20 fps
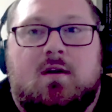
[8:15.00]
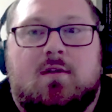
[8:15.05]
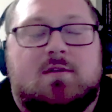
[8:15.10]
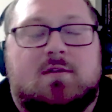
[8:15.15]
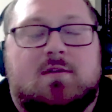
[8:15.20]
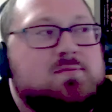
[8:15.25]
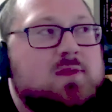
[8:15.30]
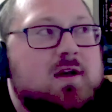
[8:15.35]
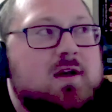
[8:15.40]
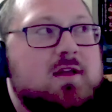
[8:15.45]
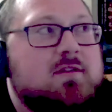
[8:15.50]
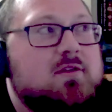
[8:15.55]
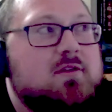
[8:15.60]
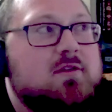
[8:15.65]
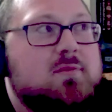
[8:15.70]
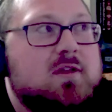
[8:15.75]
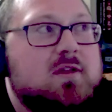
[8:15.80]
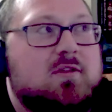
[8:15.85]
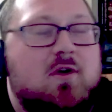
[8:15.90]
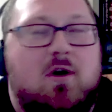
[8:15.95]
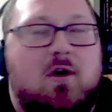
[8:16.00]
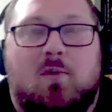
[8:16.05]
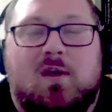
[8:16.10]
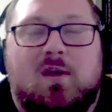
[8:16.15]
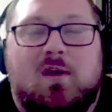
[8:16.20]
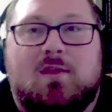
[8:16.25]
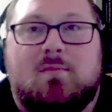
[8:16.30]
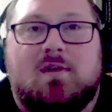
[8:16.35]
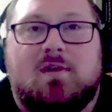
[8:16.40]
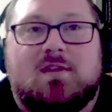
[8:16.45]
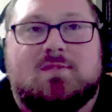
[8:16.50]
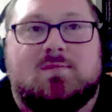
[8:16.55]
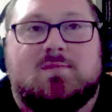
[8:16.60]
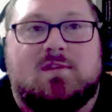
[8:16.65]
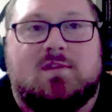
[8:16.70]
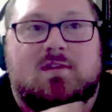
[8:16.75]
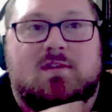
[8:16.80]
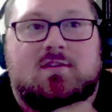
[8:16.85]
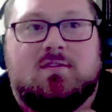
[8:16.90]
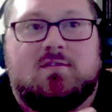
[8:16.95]
it was probably a little bit long-winded, but it's
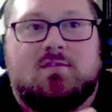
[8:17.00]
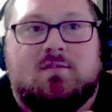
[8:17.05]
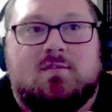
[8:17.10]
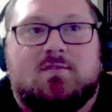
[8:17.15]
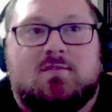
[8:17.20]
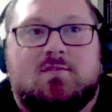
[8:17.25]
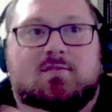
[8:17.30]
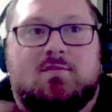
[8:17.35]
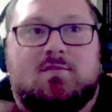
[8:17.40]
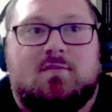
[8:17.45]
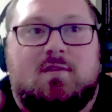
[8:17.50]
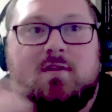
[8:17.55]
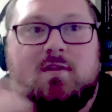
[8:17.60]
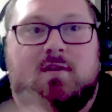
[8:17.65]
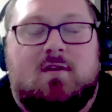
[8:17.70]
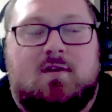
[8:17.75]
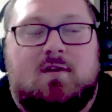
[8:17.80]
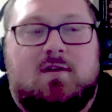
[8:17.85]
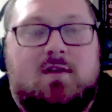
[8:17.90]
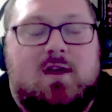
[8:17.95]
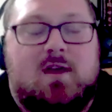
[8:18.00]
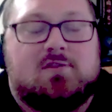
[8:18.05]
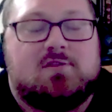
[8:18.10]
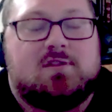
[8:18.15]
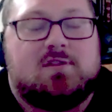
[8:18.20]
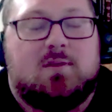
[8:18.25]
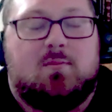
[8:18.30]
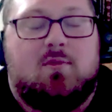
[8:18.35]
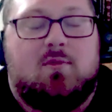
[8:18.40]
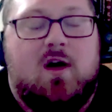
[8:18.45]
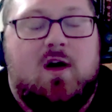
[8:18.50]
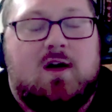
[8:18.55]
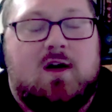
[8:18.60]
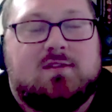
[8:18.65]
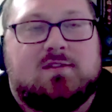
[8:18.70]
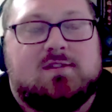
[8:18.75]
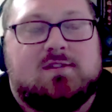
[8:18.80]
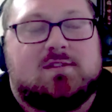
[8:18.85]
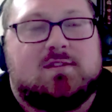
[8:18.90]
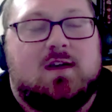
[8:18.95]
been an interesting
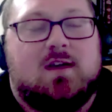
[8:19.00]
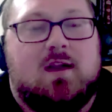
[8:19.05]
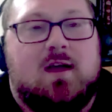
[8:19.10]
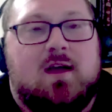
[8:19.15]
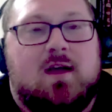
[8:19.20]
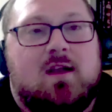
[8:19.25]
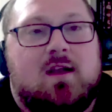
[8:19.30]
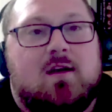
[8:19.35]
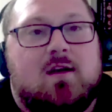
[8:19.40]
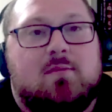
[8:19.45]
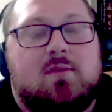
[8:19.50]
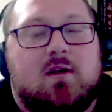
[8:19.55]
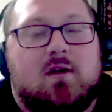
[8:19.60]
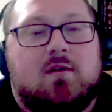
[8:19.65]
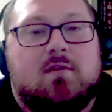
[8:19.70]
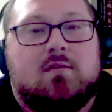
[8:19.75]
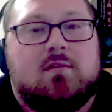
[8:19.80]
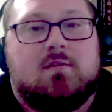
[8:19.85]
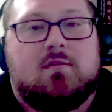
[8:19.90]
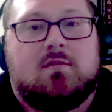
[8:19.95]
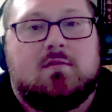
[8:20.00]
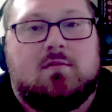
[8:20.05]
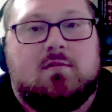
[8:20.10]
process to kind of end up here.